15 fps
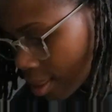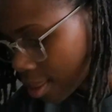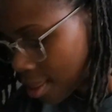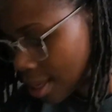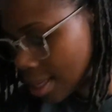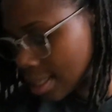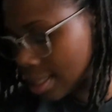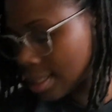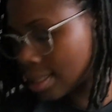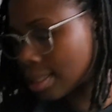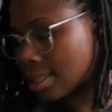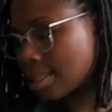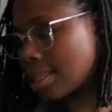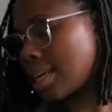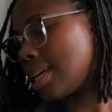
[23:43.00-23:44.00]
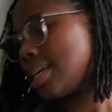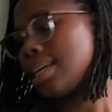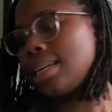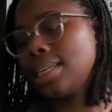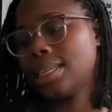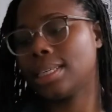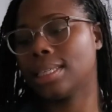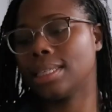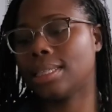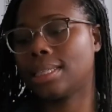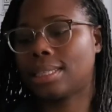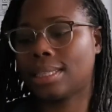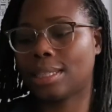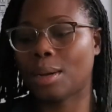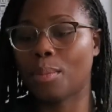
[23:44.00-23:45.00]
This
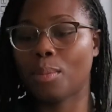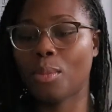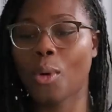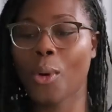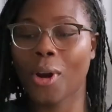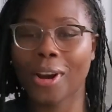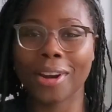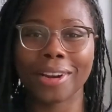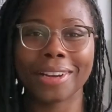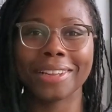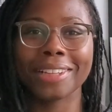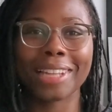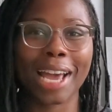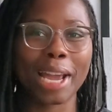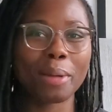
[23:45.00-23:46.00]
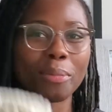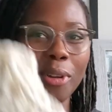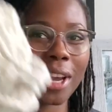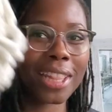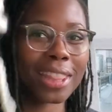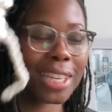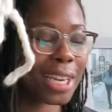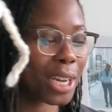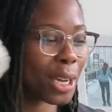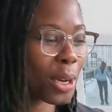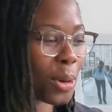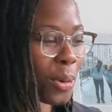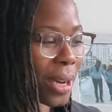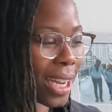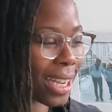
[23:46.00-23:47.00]
is some more Lion Brand Thick and
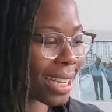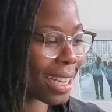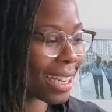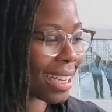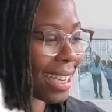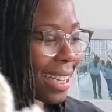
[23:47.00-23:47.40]
Quick.